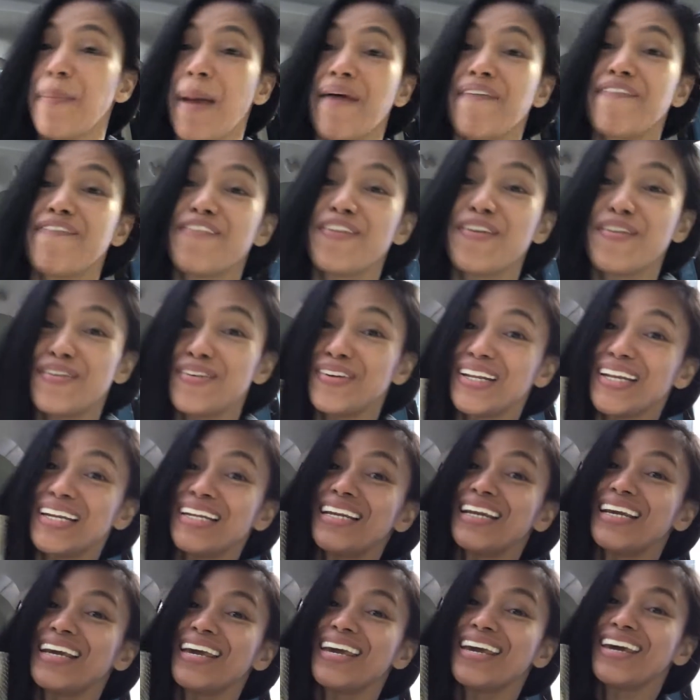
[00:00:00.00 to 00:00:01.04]
my food
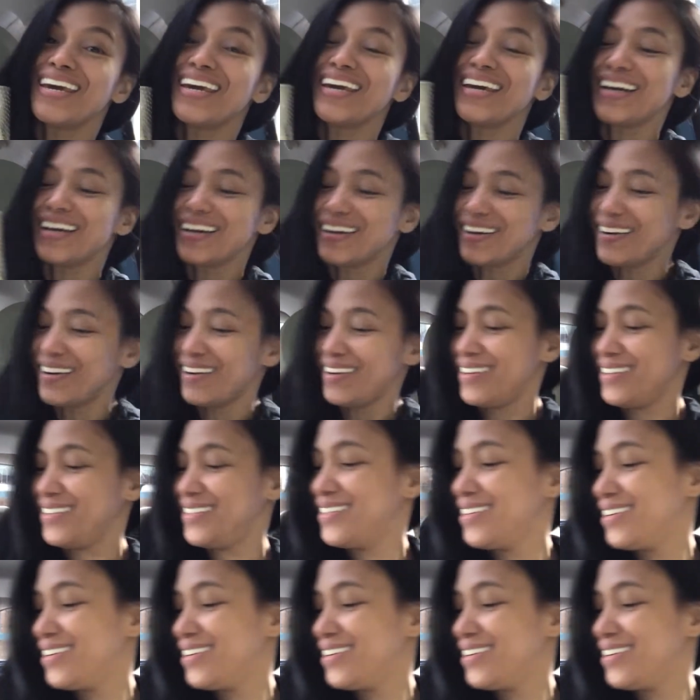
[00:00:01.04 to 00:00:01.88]
in here.